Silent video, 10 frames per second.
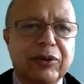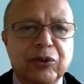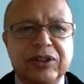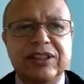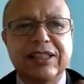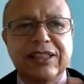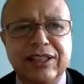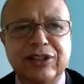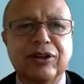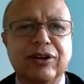I mean, we see
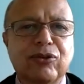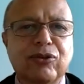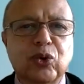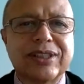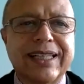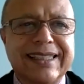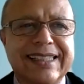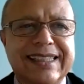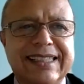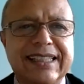since, of course,
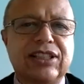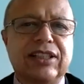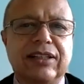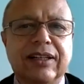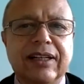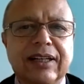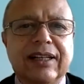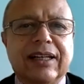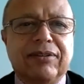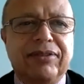1960,
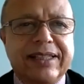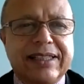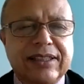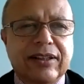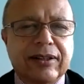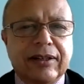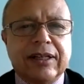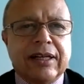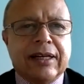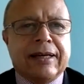this
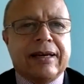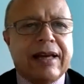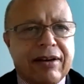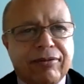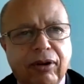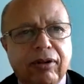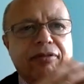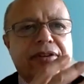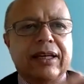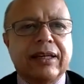
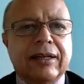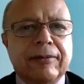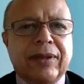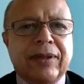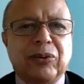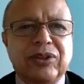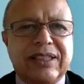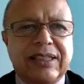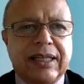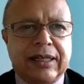evolving, I
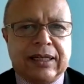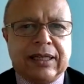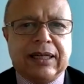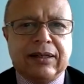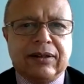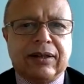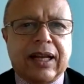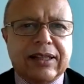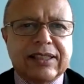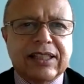would say,
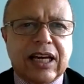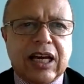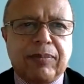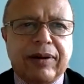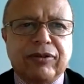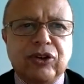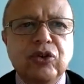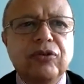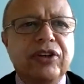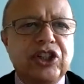landscape and the
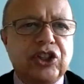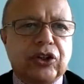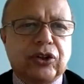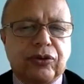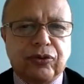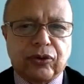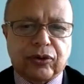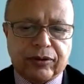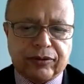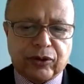new vision
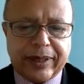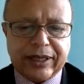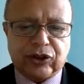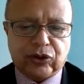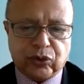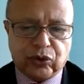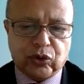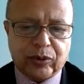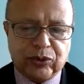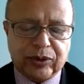for the right
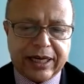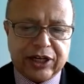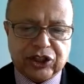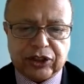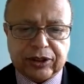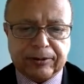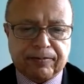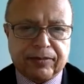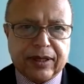to education.